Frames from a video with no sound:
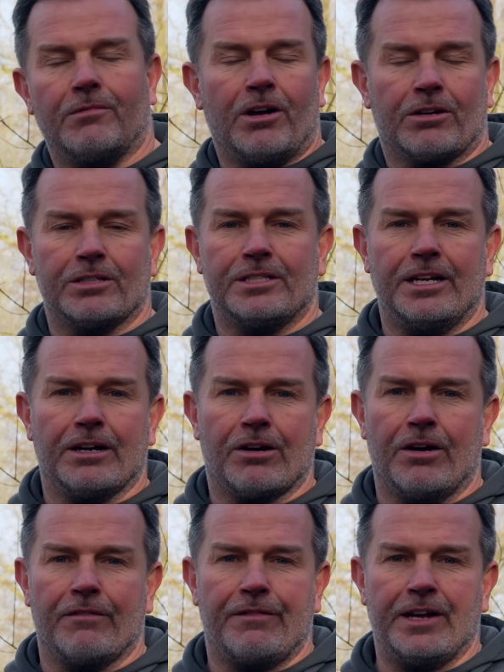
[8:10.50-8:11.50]
Like I said, I
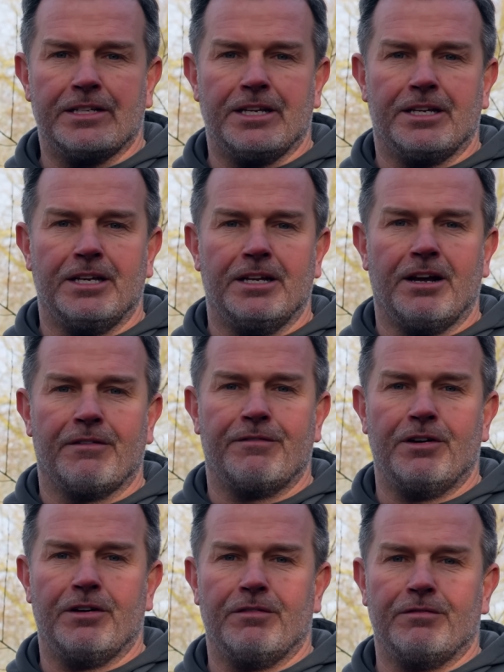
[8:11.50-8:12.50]
can't thank Dickie enough
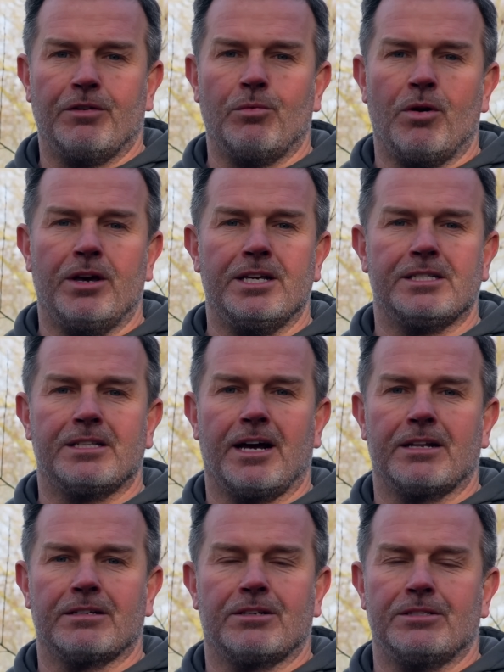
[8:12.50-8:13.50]
for what he's
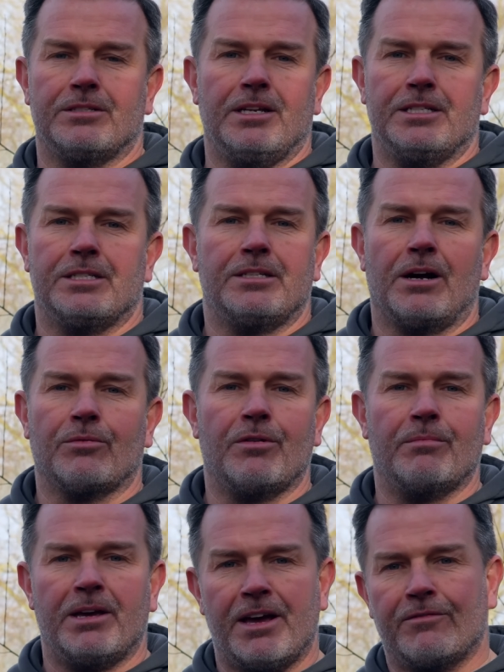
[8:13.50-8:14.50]
done, because he's stuck
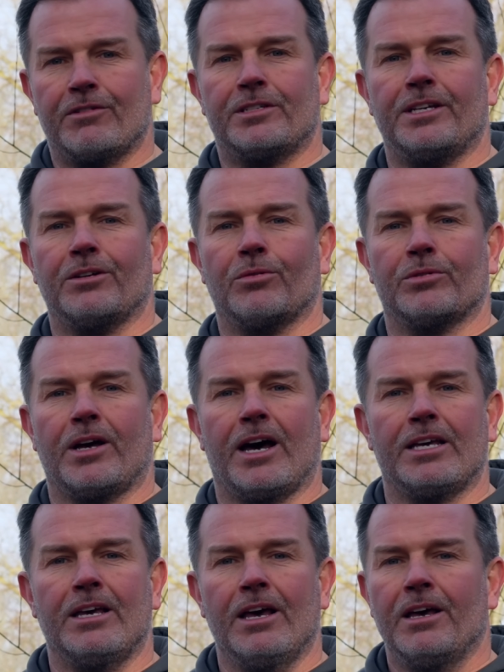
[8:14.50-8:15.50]
with me every single day.